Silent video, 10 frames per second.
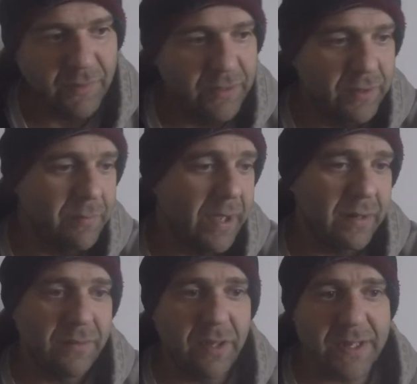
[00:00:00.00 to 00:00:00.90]
He said, man,
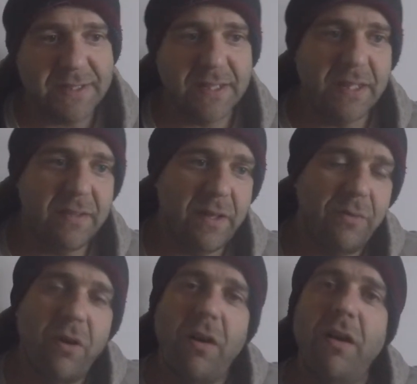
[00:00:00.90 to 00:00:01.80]
if you guys think they
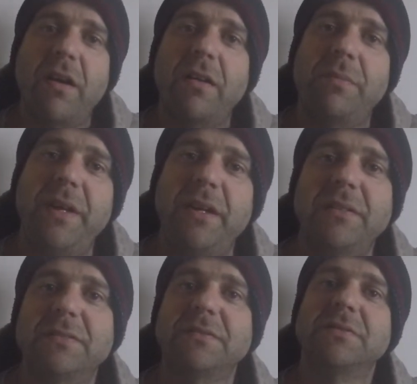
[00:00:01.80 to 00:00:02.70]
were hard on
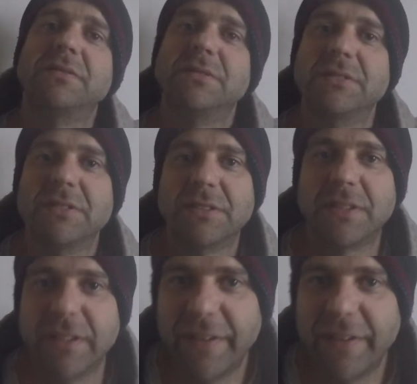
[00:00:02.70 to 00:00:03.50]
me, you